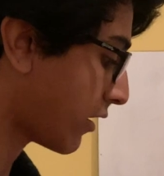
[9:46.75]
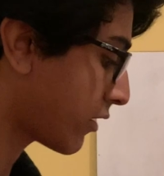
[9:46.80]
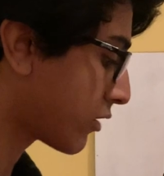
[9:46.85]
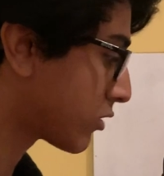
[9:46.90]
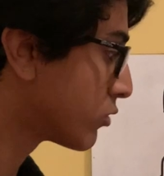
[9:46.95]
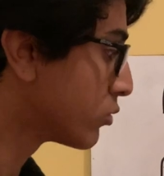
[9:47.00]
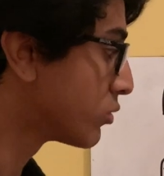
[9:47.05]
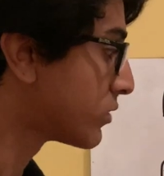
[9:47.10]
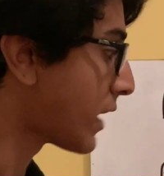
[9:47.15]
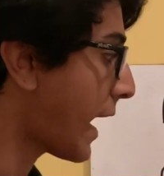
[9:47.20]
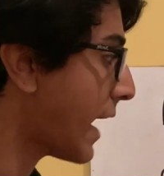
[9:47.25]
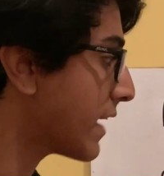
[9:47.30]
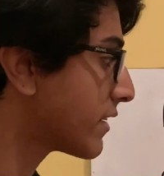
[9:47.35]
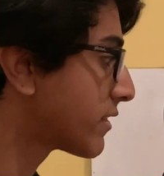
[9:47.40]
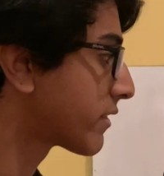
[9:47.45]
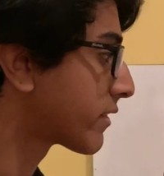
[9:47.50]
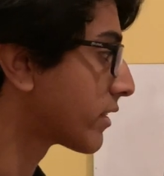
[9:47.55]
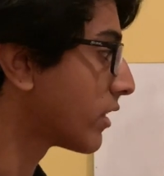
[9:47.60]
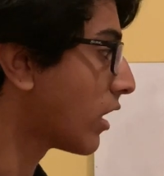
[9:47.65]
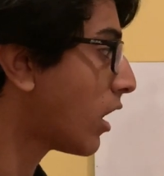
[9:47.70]
how you use
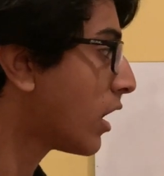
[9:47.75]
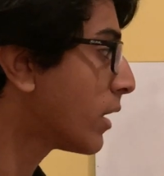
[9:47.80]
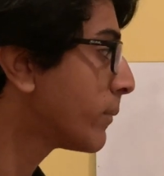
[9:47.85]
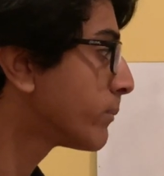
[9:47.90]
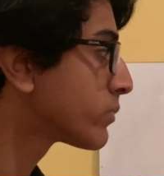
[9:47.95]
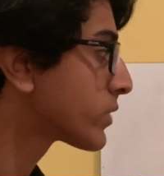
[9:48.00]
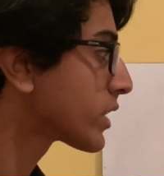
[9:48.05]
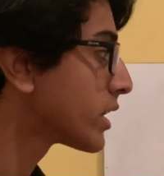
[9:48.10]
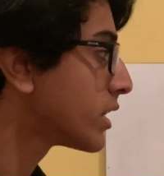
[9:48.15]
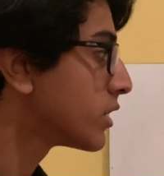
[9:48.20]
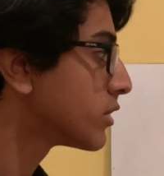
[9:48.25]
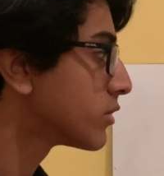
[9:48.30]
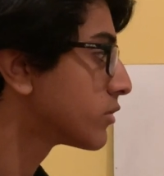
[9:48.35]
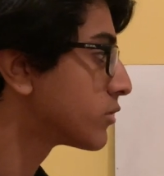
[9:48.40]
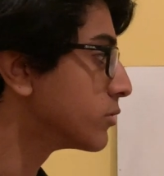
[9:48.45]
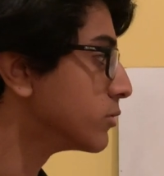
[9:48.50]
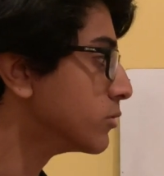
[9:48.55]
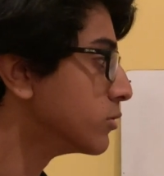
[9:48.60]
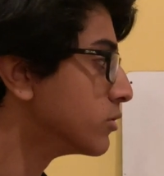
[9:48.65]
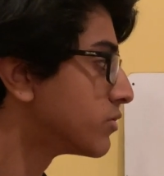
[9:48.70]
Hess's law
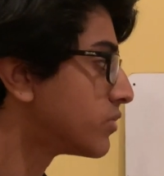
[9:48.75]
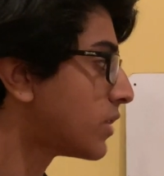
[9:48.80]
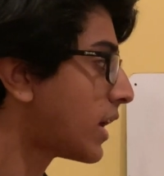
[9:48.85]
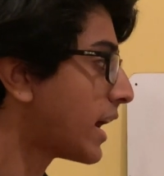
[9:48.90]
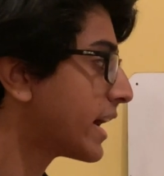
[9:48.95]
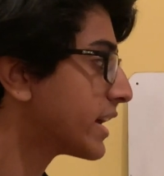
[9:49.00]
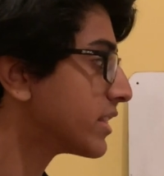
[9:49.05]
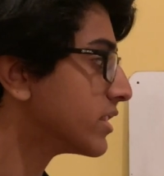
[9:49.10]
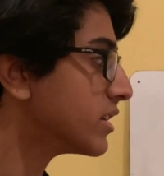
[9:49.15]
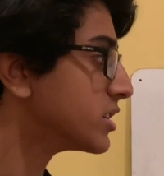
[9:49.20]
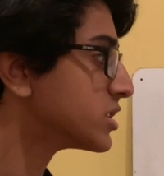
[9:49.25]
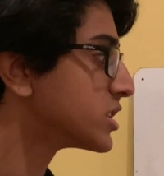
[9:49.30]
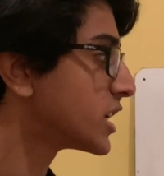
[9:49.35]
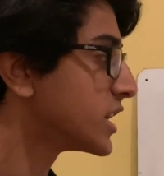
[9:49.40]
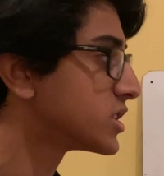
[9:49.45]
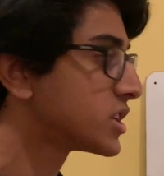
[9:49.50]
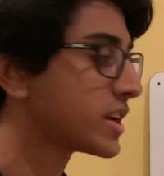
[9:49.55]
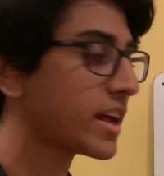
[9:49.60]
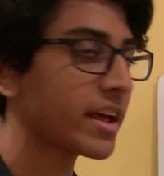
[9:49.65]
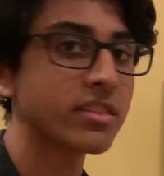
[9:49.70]
to find the
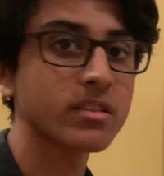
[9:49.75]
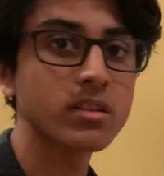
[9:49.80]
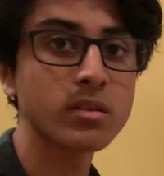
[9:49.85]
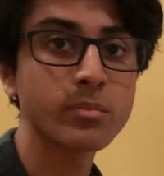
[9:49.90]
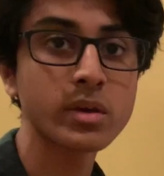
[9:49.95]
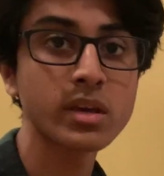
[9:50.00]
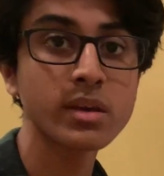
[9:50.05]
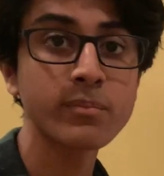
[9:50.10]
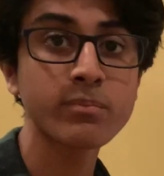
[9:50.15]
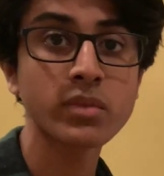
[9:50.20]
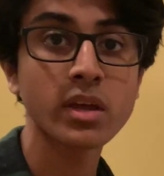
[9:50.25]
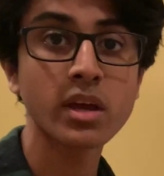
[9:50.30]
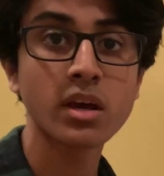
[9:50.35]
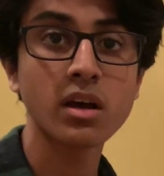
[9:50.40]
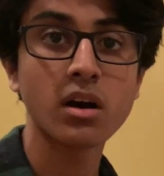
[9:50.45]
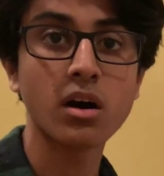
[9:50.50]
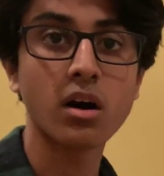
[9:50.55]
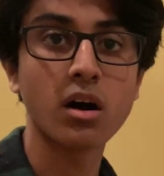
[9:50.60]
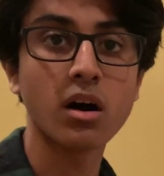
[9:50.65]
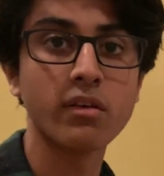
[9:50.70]
change in enthalpy
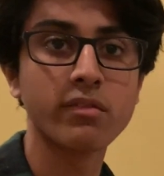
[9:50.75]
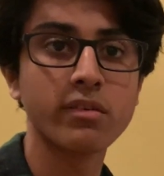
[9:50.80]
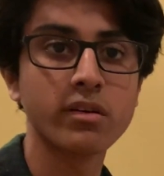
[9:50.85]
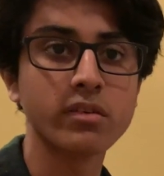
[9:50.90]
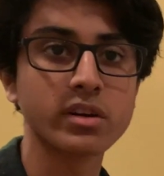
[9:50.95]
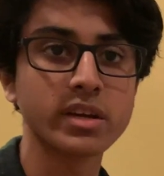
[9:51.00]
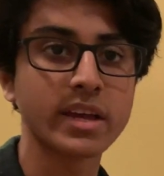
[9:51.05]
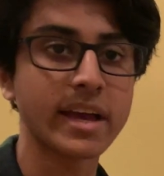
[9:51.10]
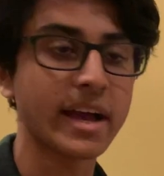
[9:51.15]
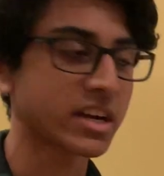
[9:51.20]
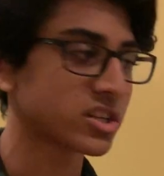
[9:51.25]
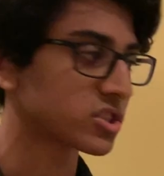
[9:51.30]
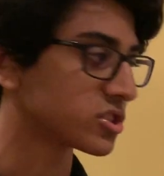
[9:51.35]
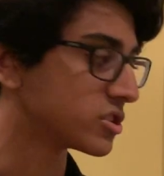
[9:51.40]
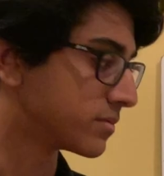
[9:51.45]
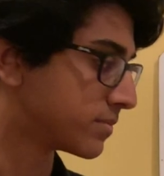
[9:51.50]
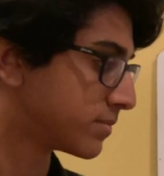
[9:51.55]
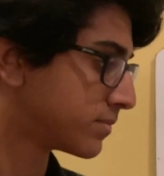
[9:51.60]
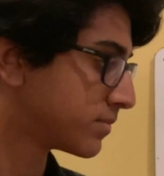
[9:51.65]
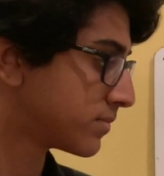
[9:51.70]
of a
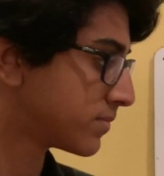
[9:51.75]
reaction